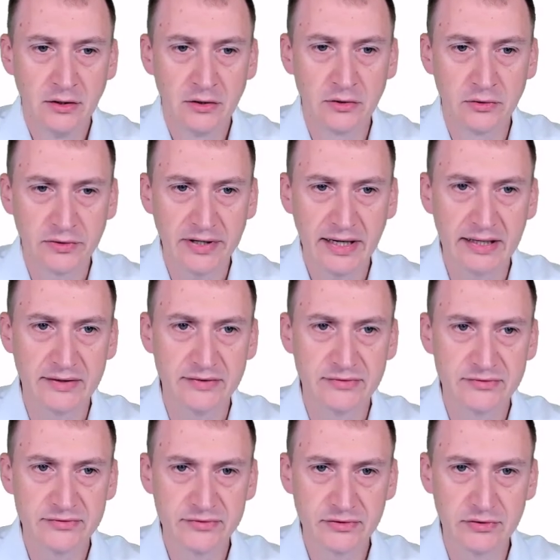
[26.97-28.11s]
Okay,
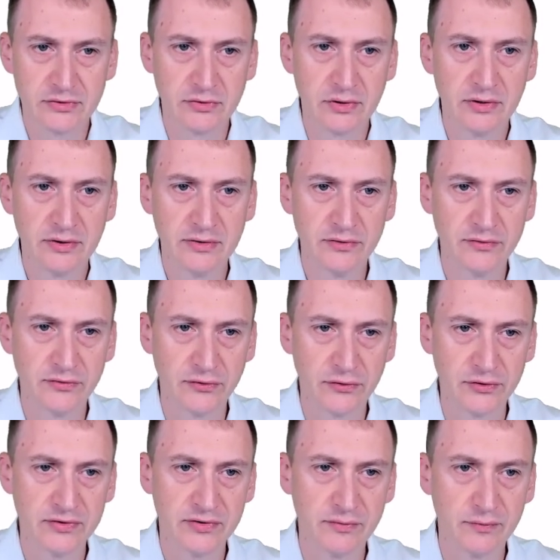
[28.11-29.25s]
so
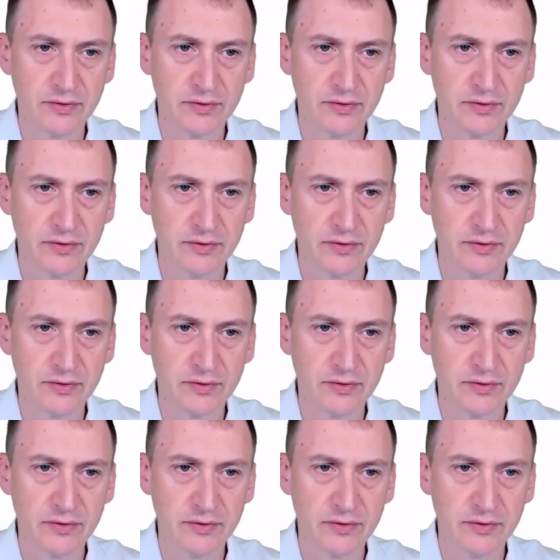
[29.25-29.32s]
first